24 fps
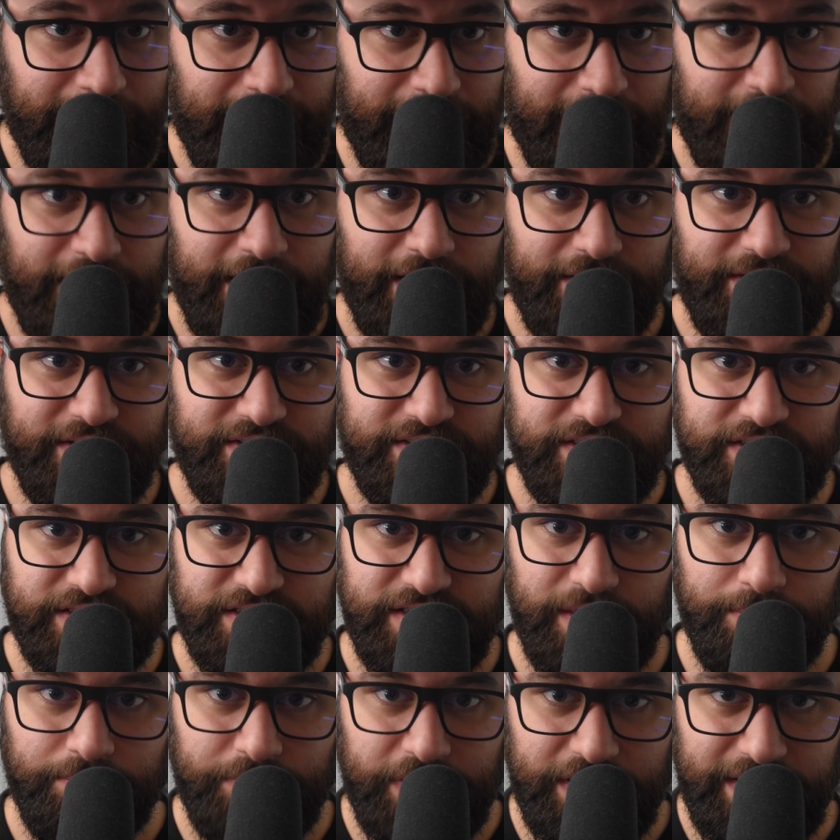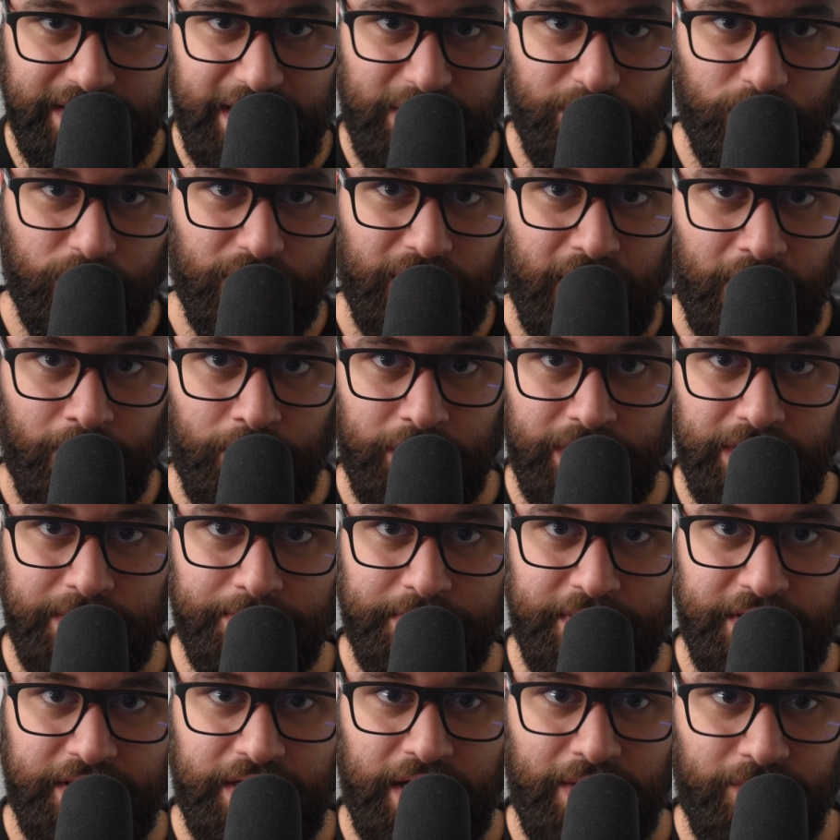And again, this is something that will not
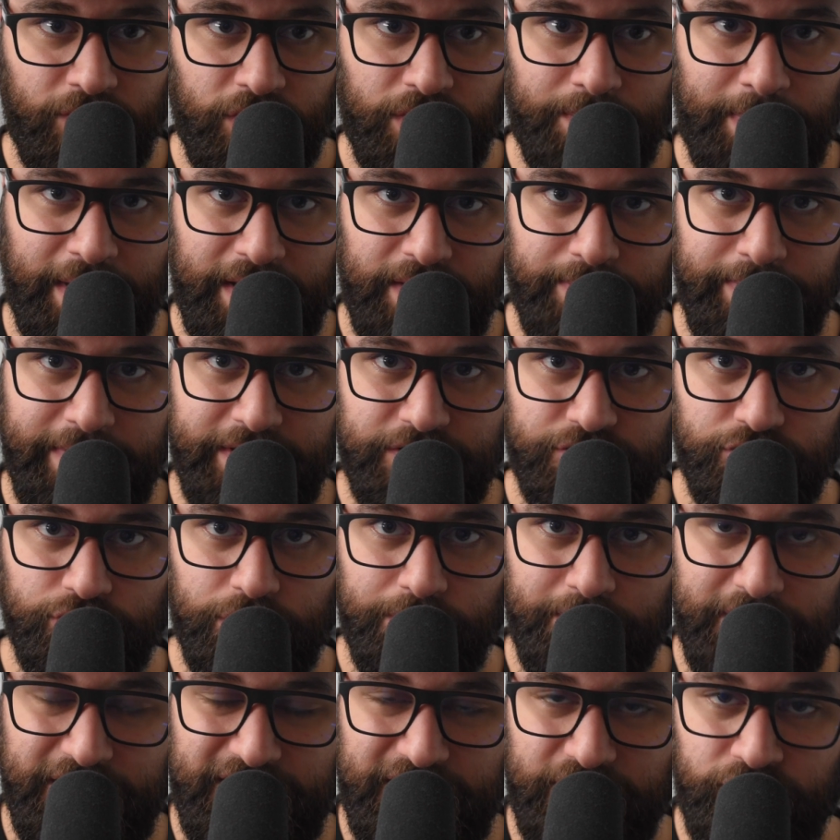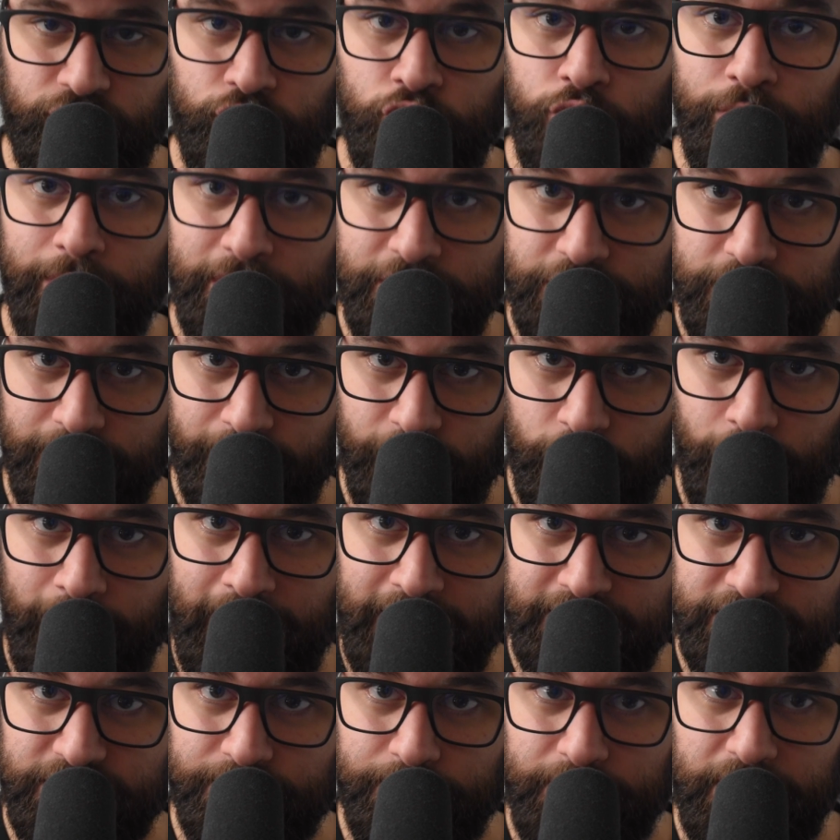really be covered by the mainstream media too much,
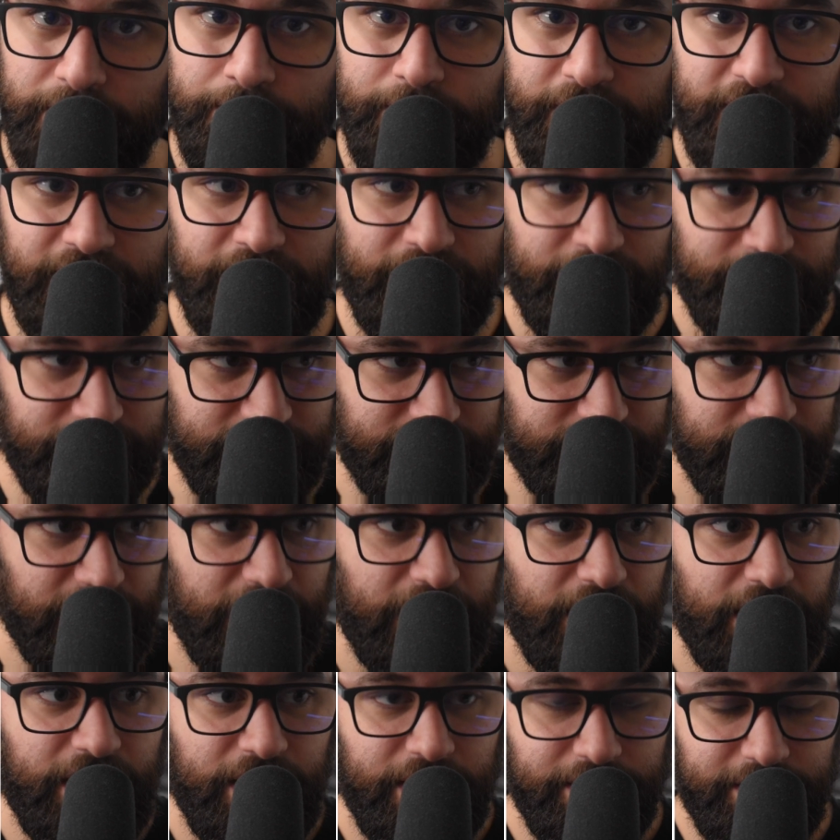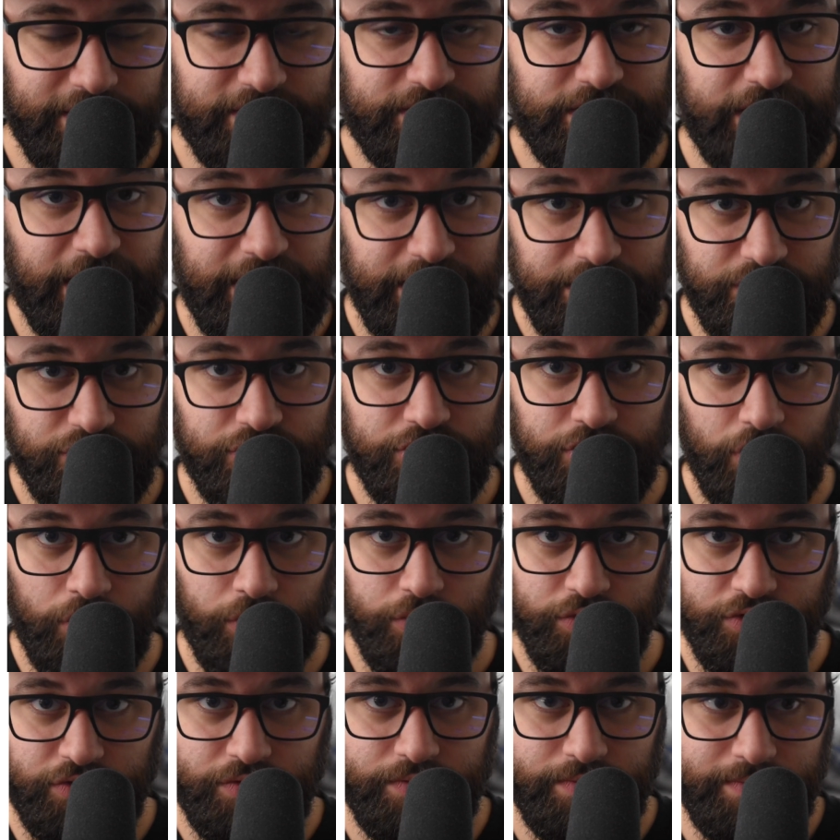if you ask me, because the science
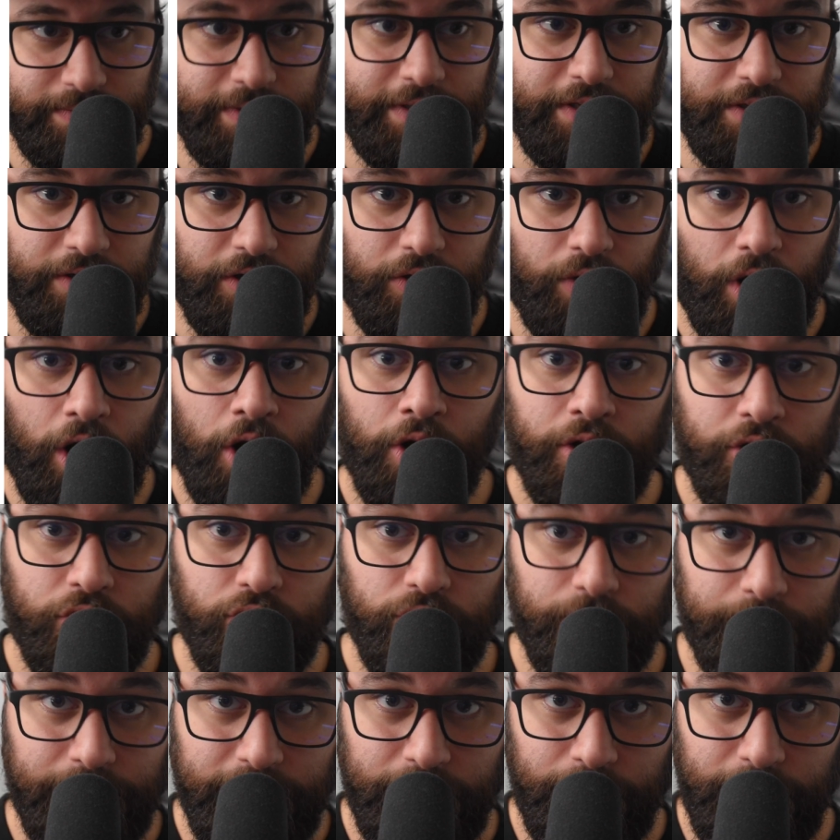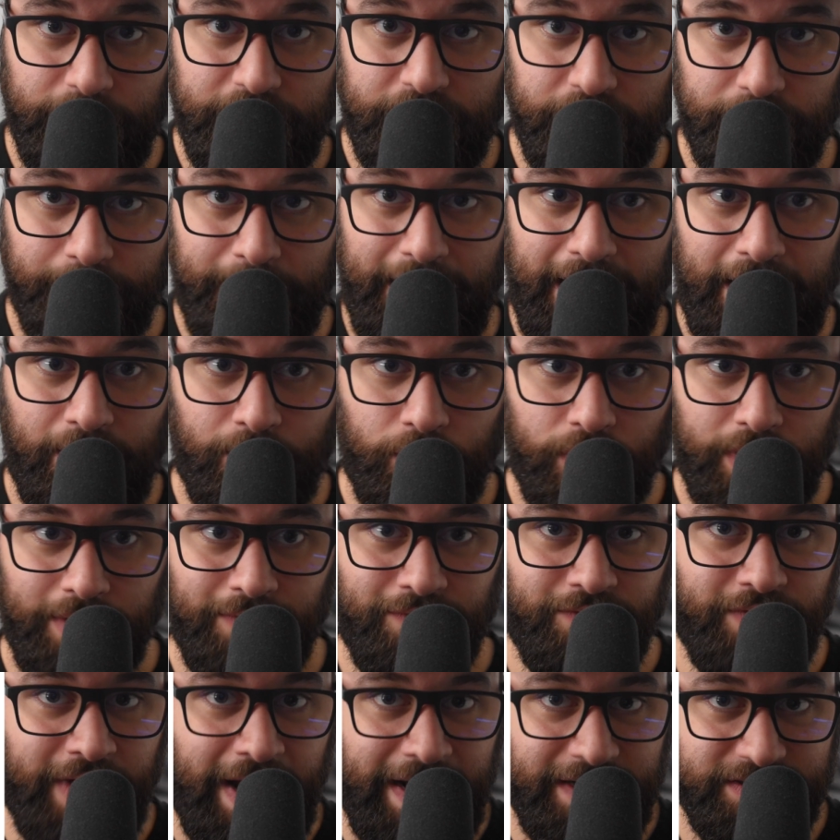shows, you know, arguably we could
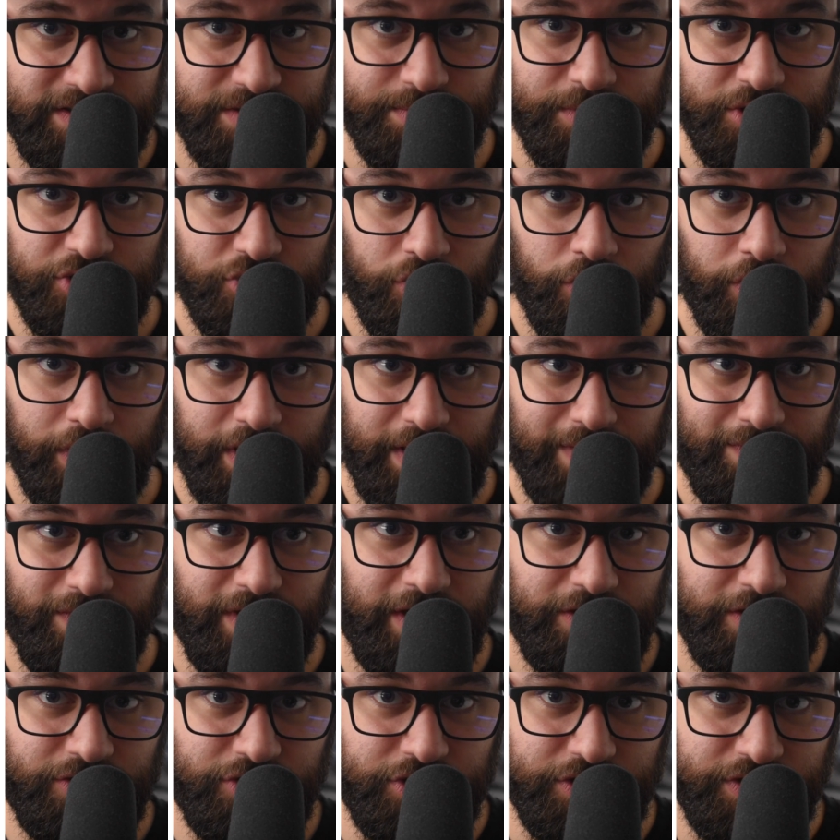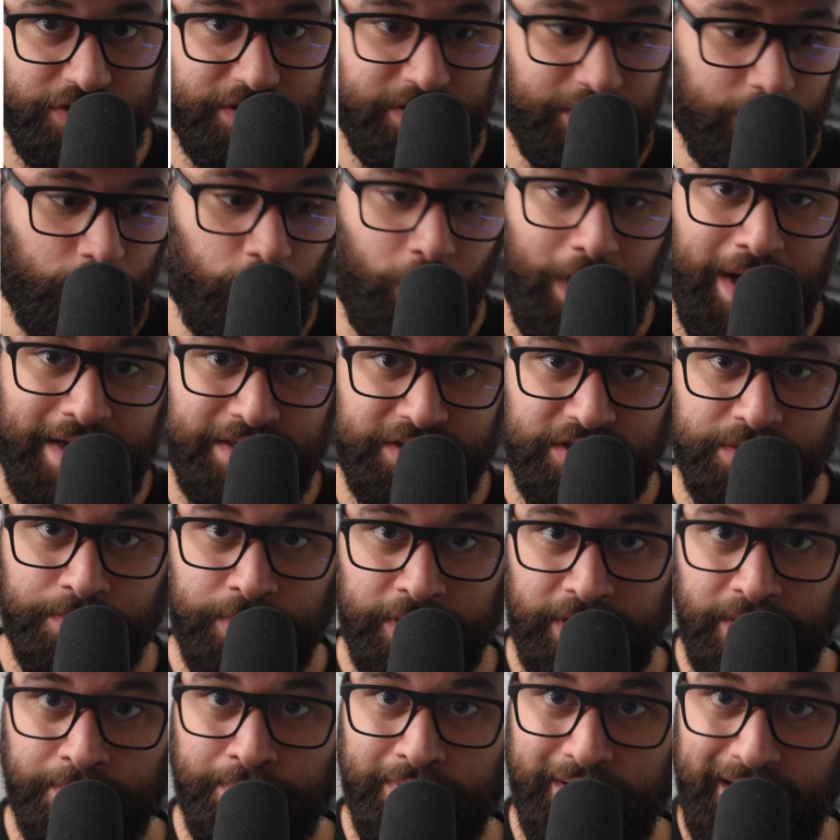power a vast majority of not just the
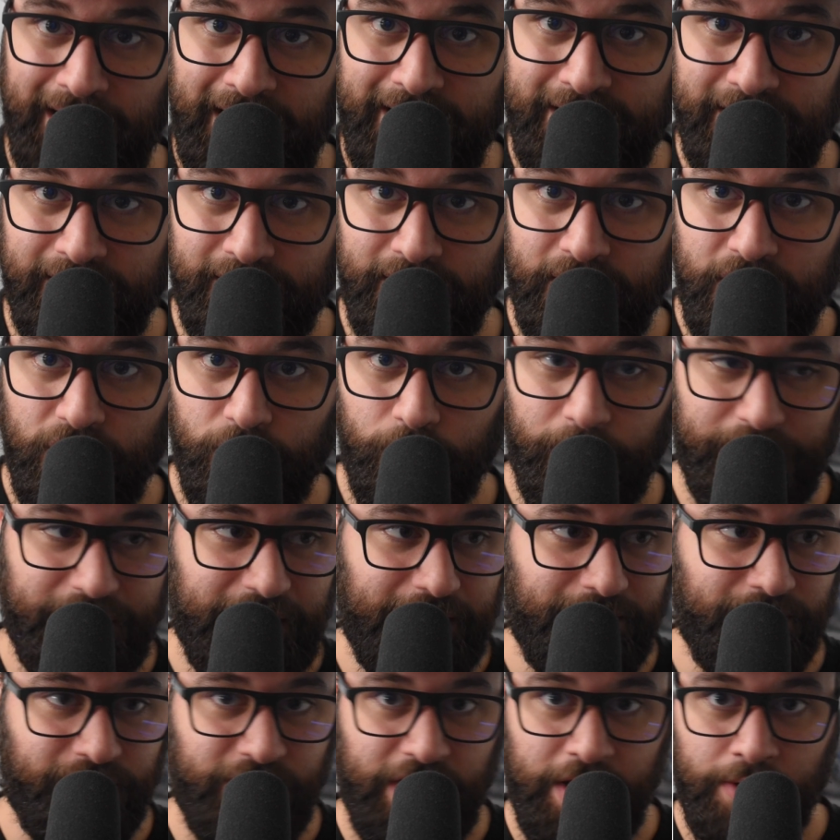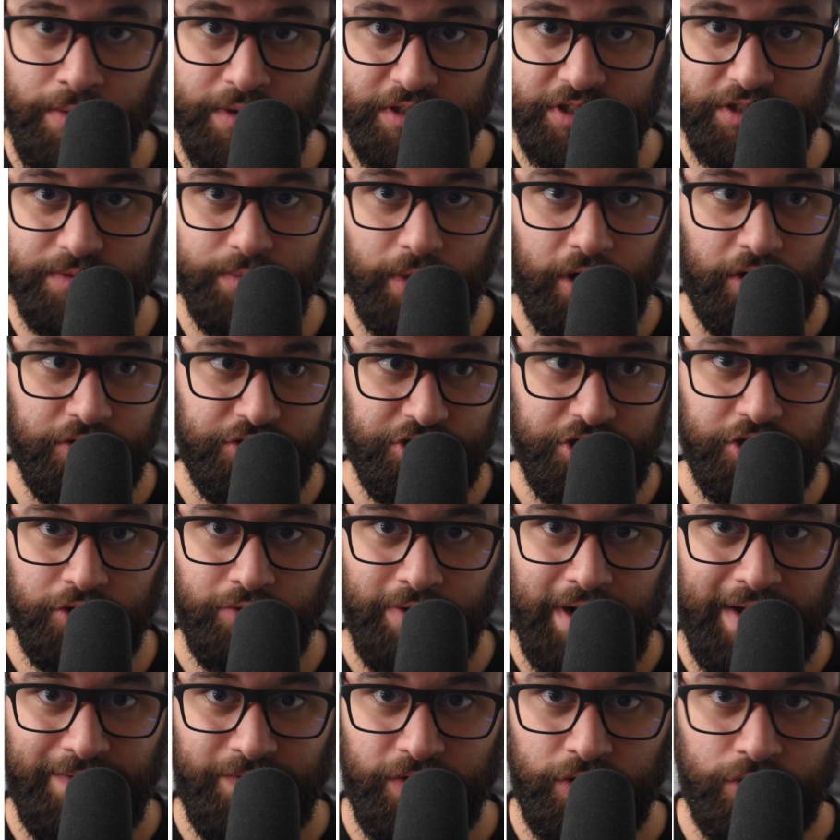West, but the planet with a very small
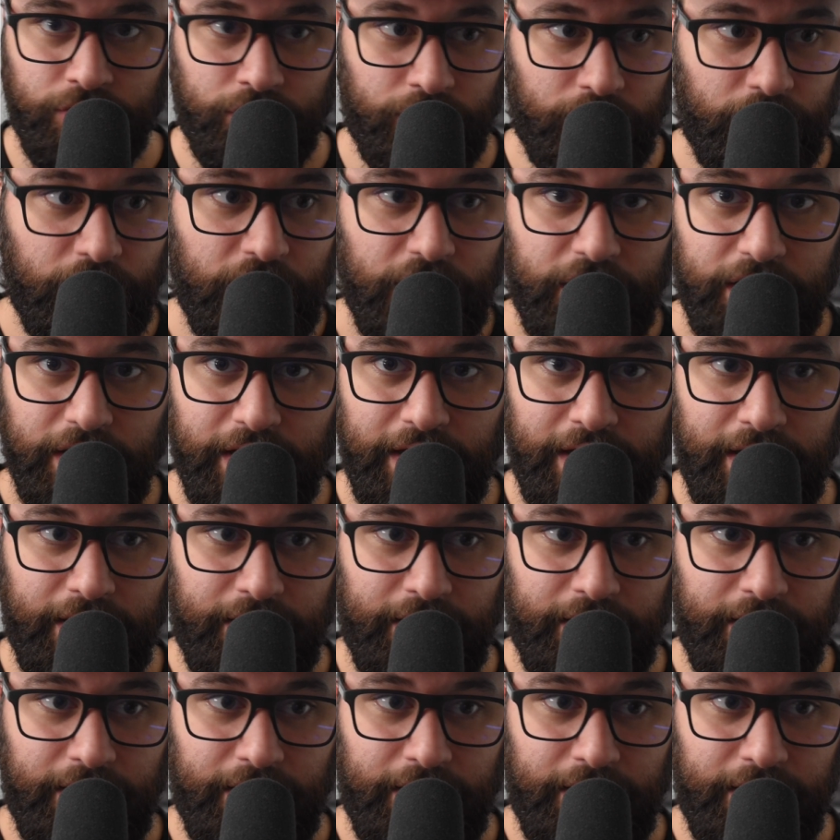geographical,